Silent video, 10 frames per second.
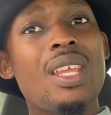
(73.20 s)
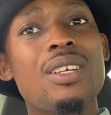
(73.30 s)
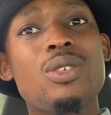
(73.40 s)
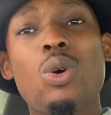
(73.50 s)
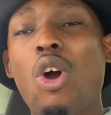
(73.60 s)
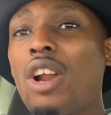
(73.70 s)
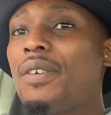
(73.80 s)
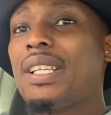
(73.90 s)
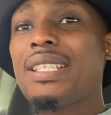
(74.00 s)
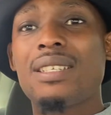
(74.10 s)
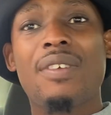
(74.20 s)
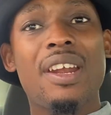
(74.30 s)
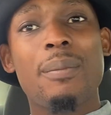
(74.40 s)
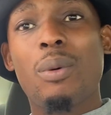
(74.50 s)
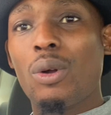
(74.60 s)
so confidence is
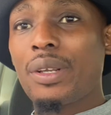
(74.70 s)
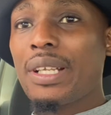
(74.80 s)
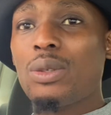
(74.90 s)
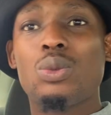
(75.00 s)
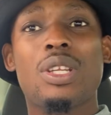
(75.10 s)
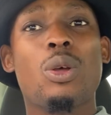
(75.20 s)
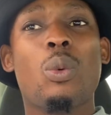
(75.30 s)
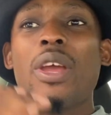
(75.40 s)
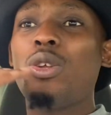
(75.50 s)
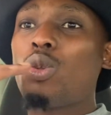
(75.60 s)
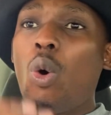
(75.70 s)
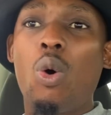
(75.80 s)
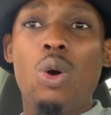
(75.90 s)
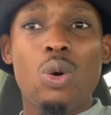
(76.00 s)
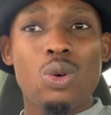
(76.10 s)
very important dude the way you
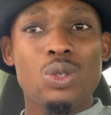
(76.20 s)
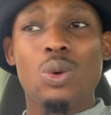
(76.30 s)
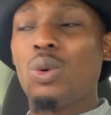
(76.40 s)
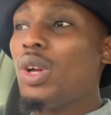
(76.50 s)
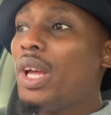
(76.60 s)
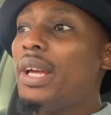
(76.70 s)
talk also